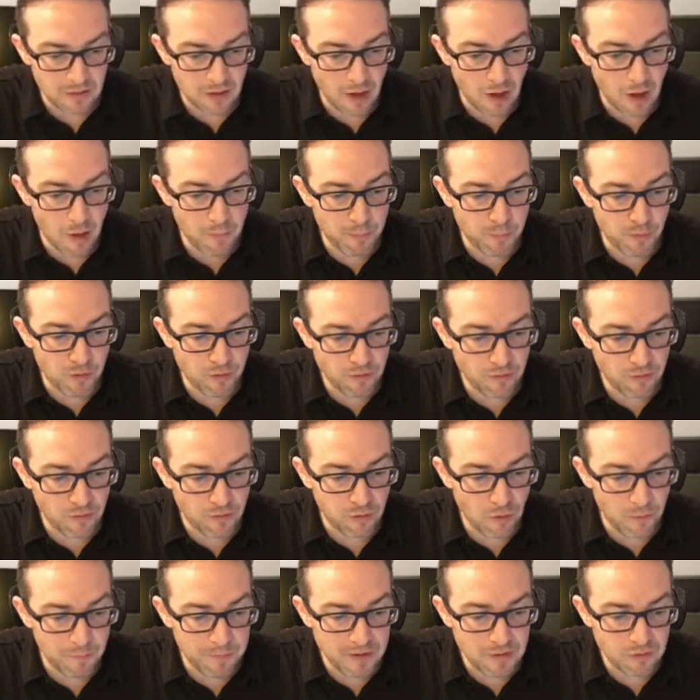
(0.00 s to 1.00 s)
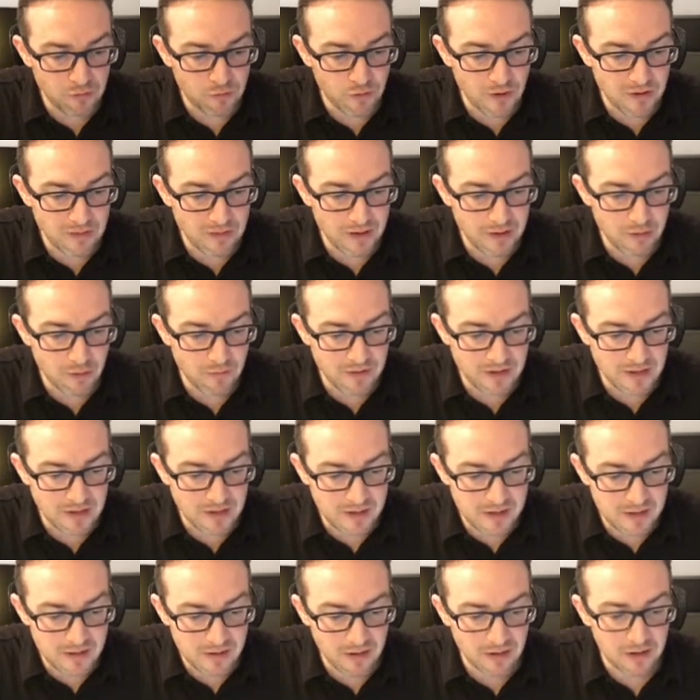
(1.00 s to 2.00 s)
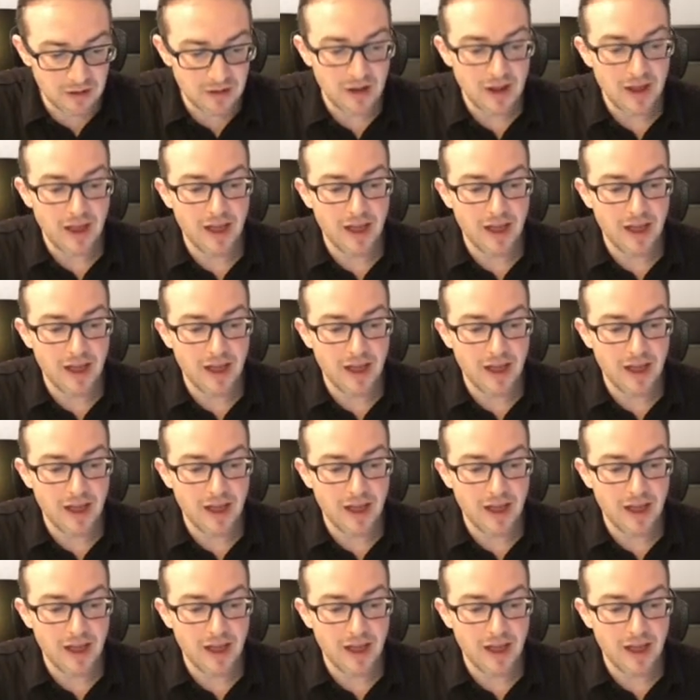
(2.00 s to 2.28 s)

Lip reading: upward sloping trend line over here,